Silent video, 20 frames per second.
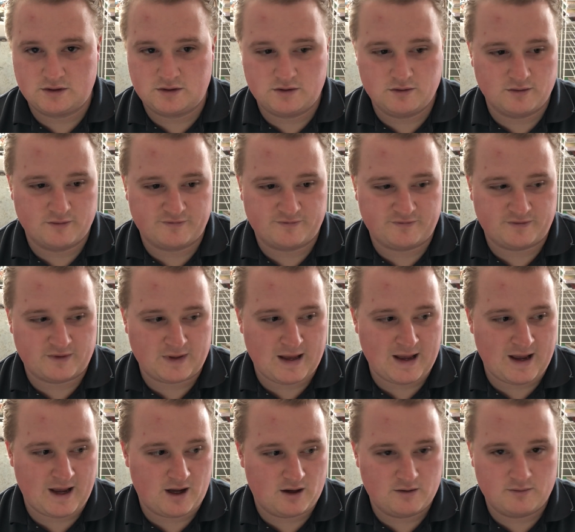do a
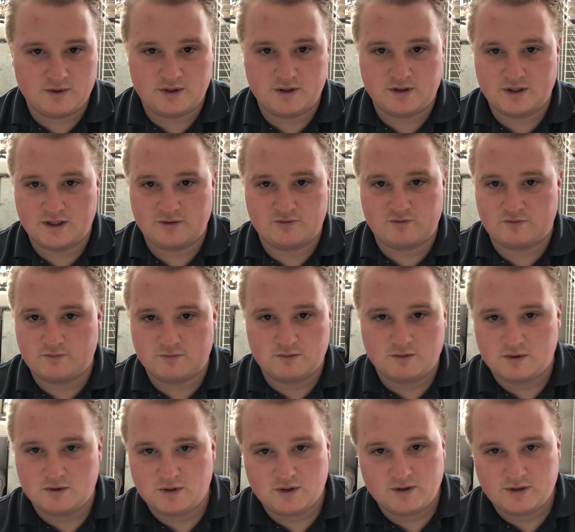flat. I mean, that's
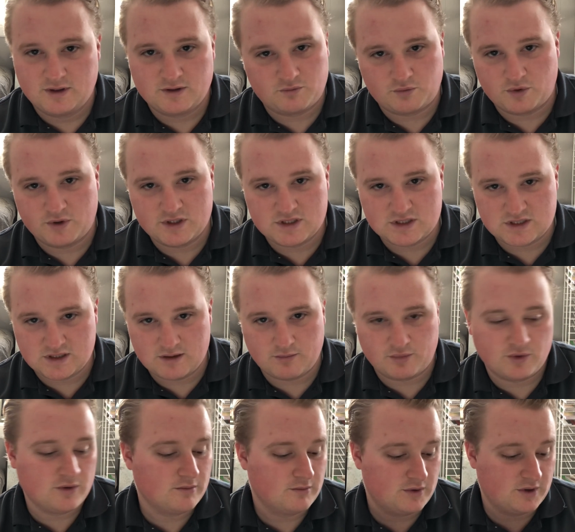pretty
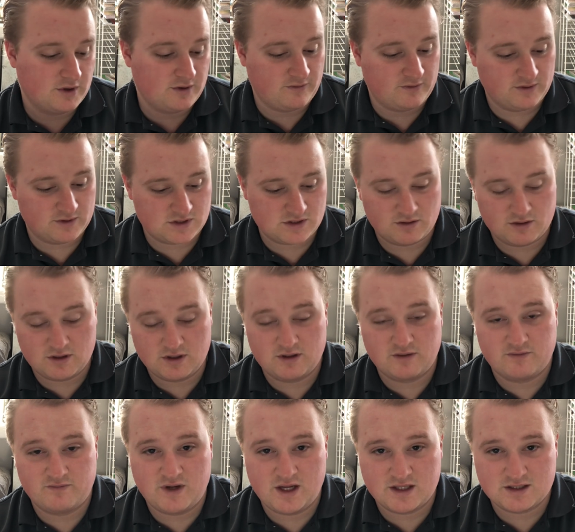simple. But so the
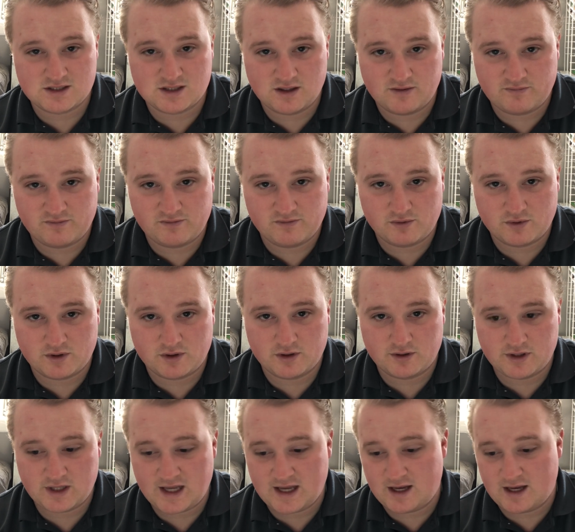advanced stuff, if you want to
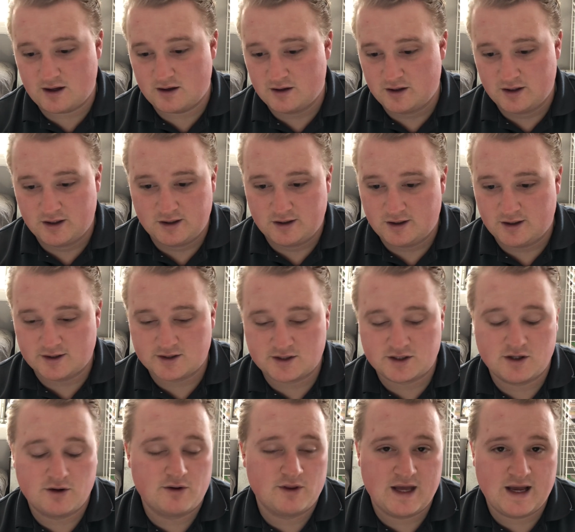learn that, I'll
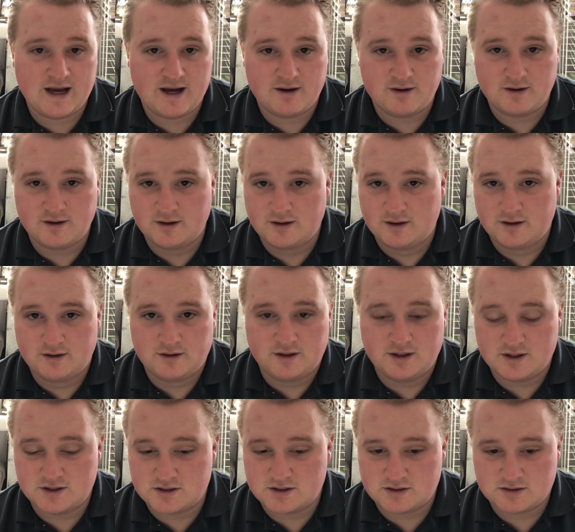show that.
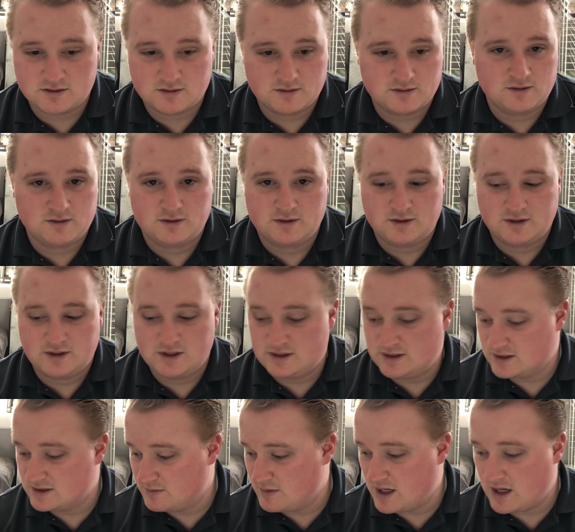It
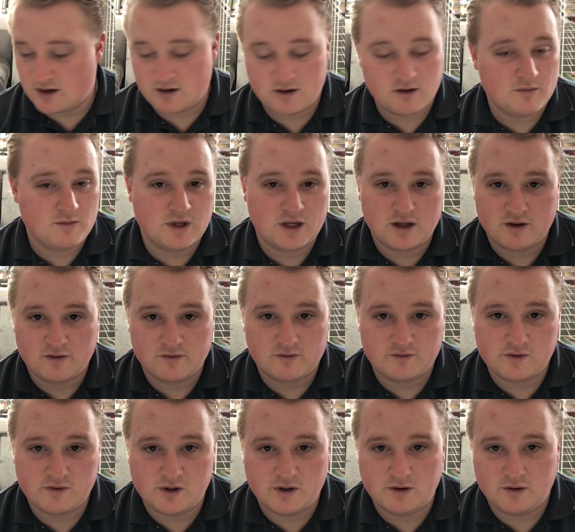doesn't matter to me.
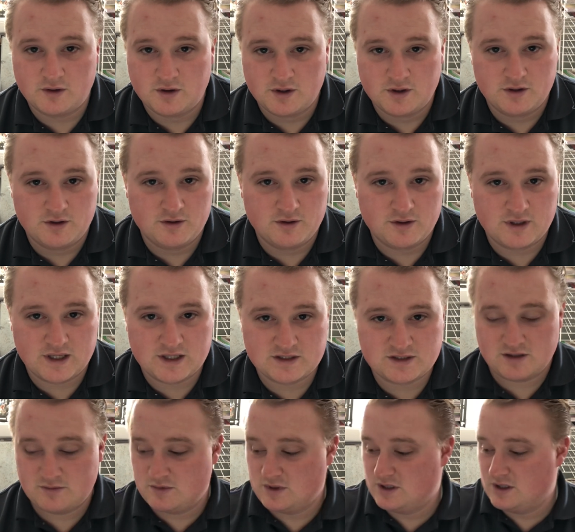So you guys
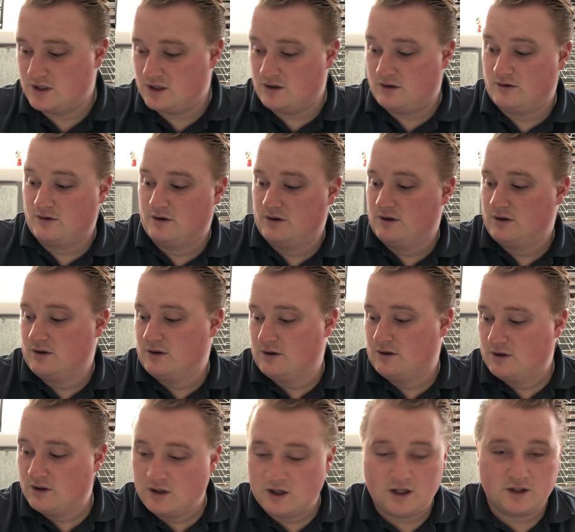let me know.
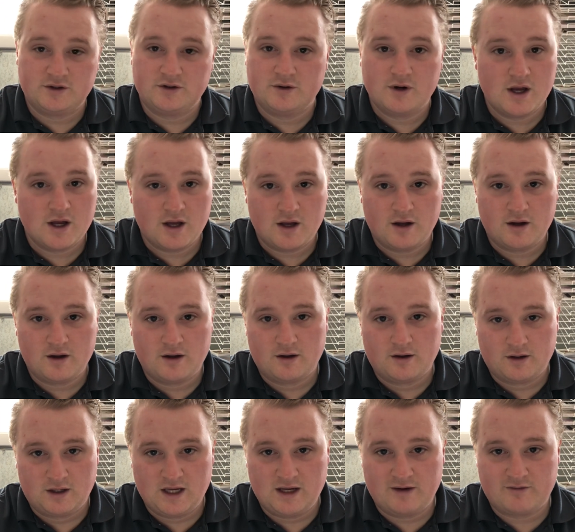I'll do it.
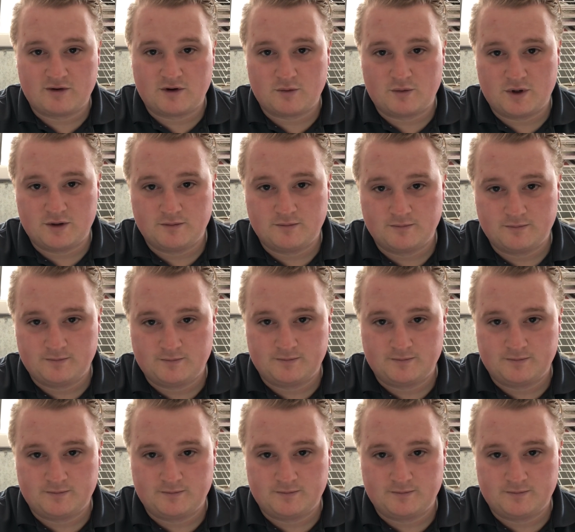Have a good one.